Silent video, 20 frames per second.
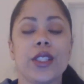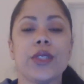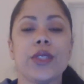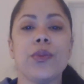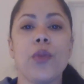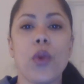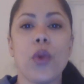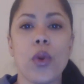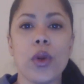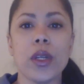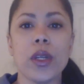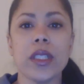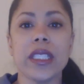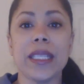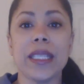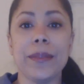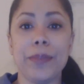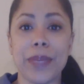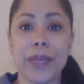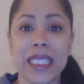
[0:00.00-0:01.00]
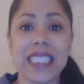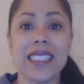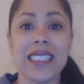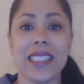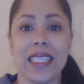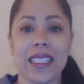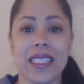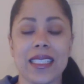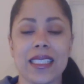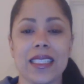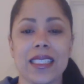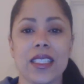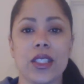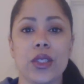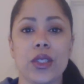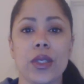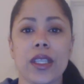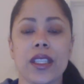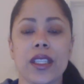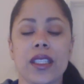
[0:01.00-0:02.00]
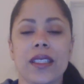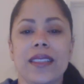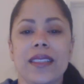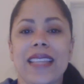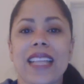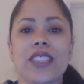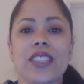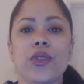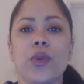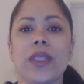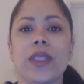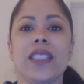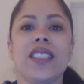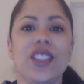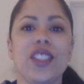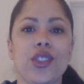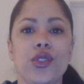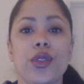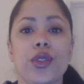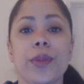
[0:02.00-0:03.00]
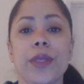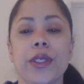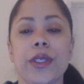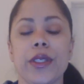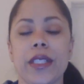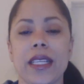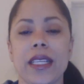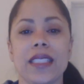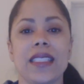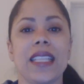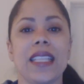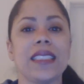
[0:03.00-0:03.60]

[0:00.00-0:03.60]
there's more to business. It, that's what a distributor does.